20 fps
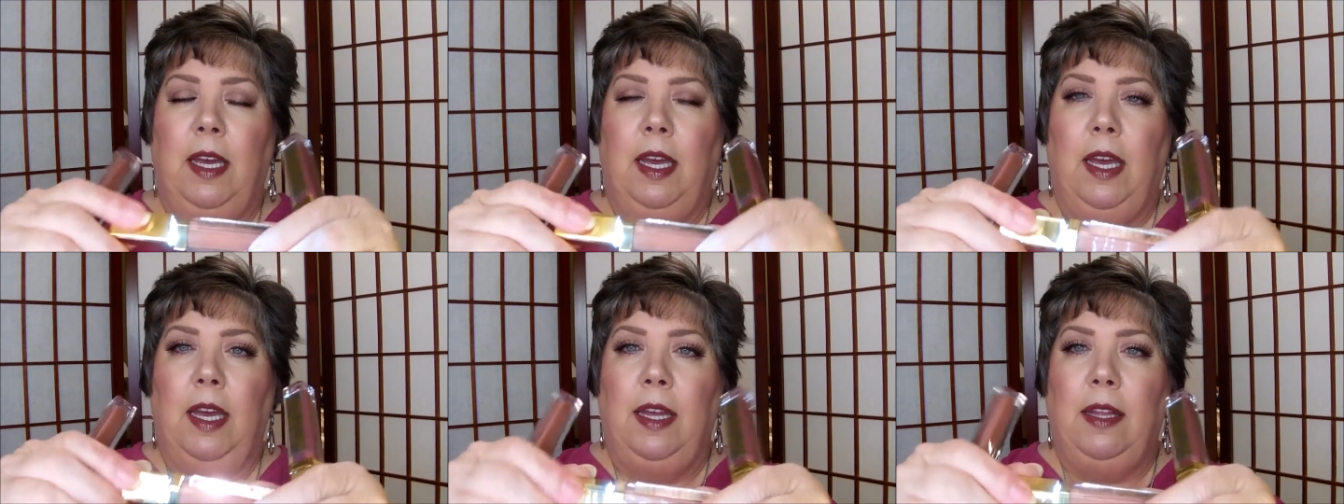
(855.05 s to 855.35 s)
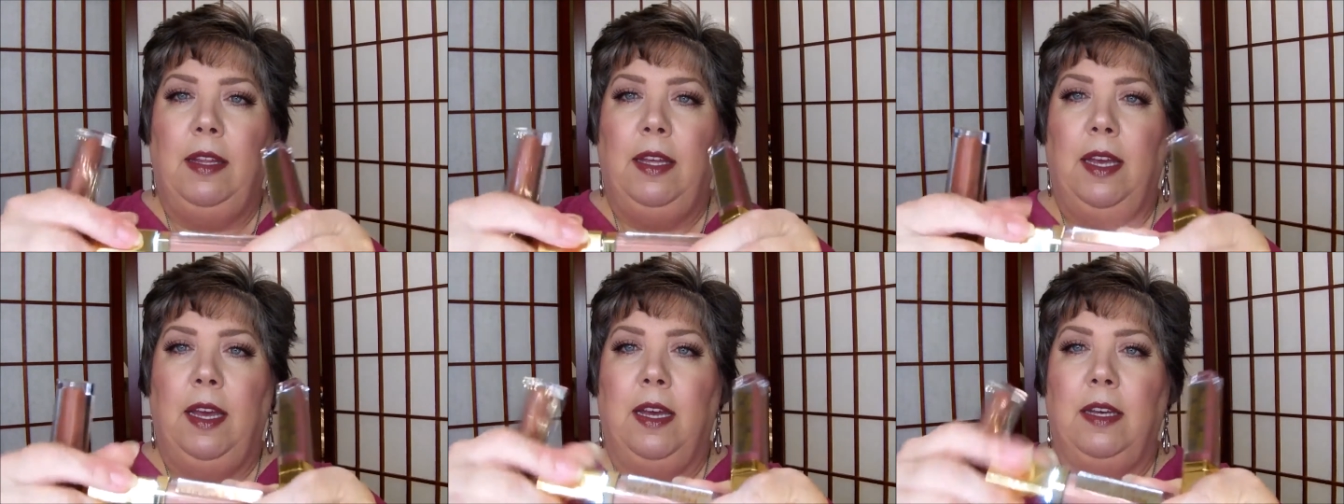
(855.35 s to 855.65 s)

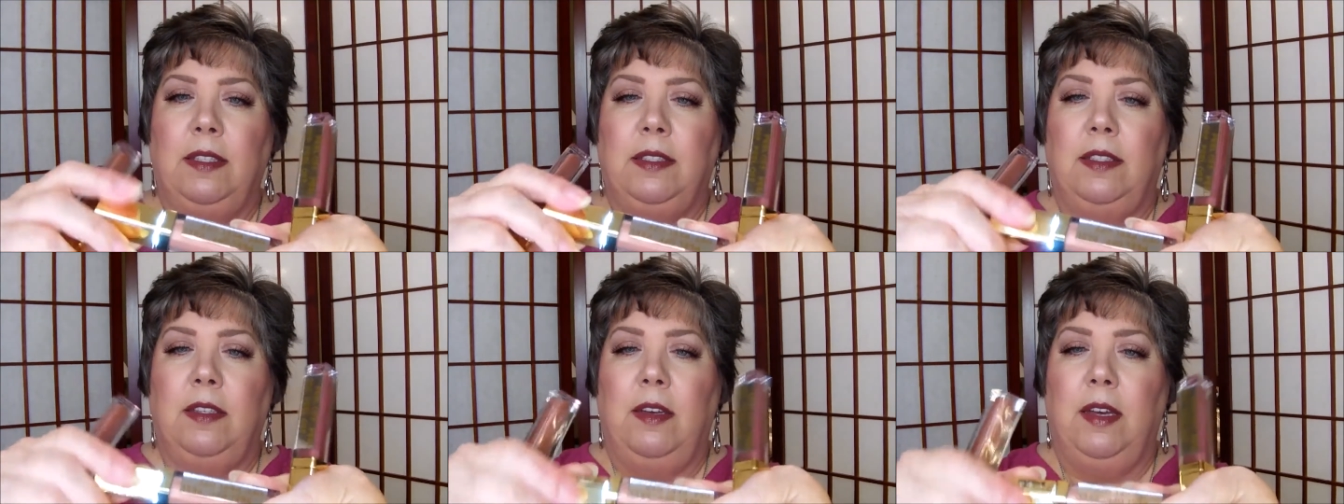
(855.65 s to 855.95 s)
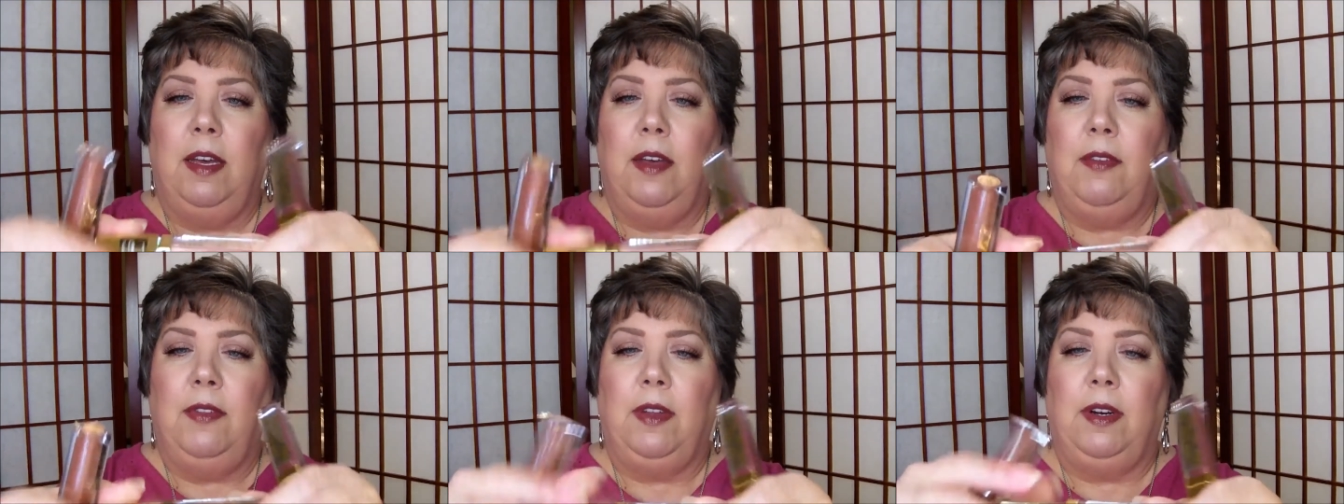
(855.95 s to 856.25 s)
And they also
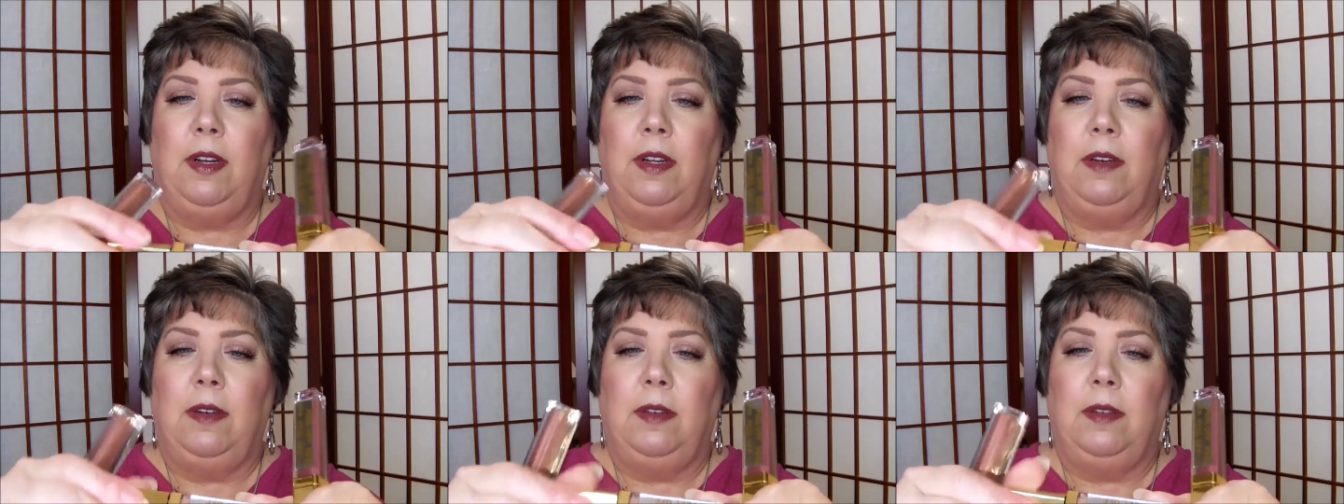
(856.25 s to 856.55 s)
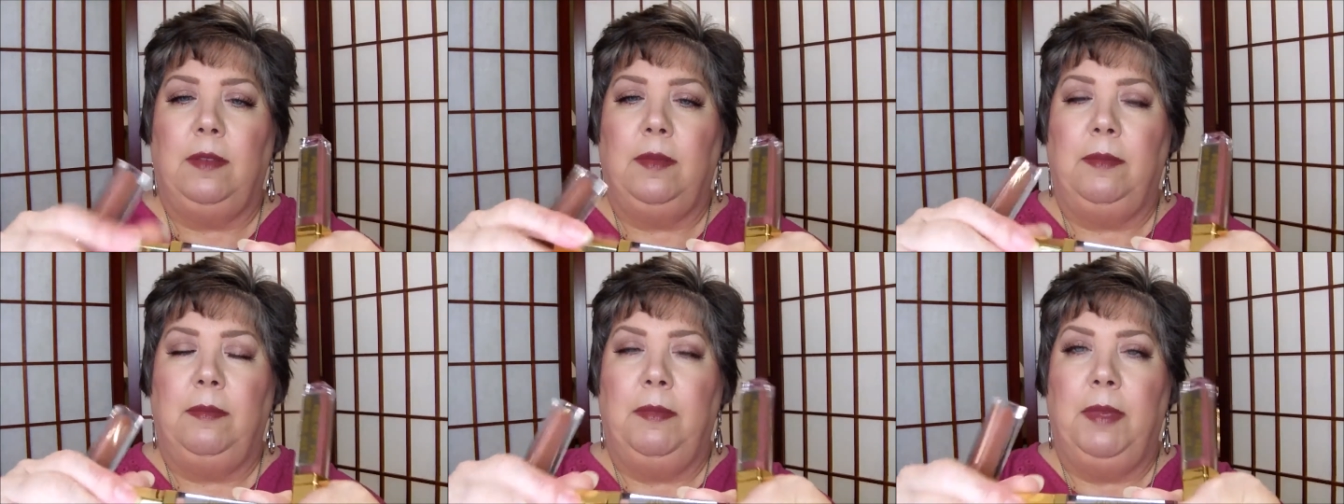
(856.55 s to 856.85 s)
have the
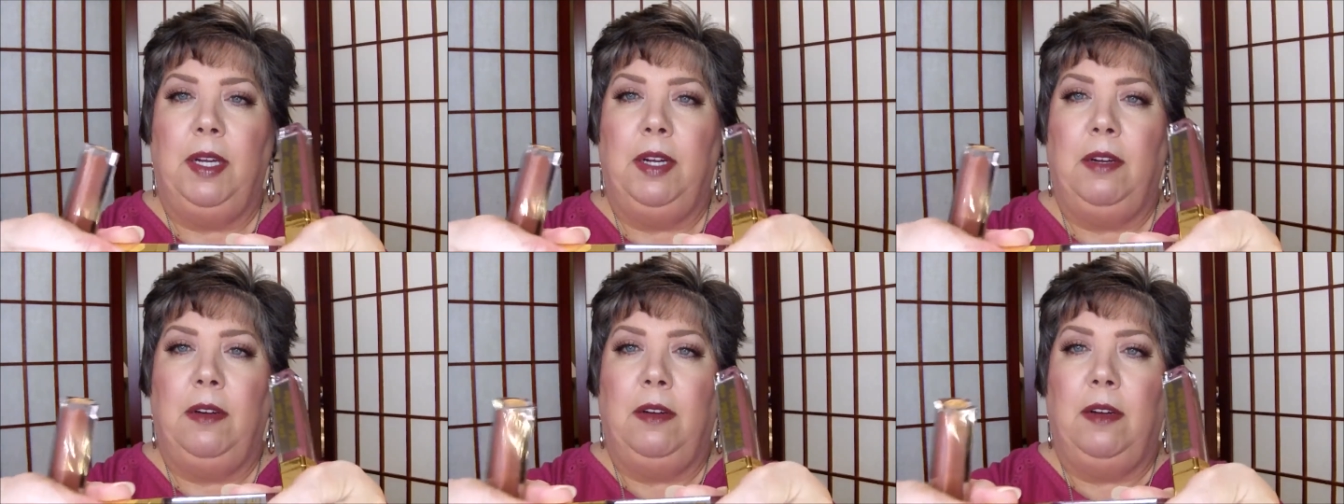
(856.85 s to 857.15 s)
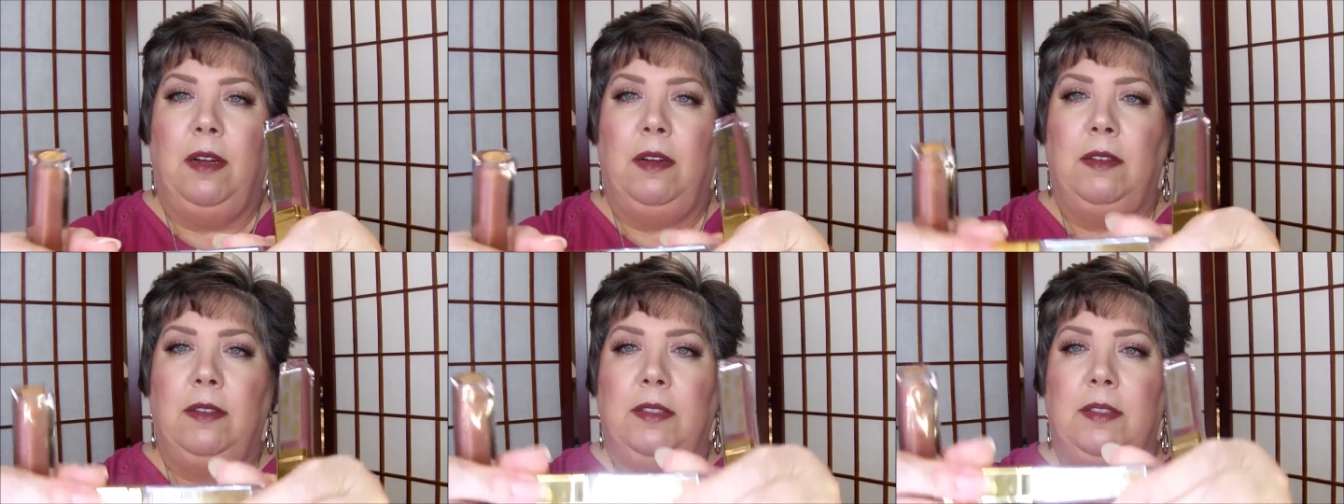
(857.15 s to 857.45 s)
little mirror on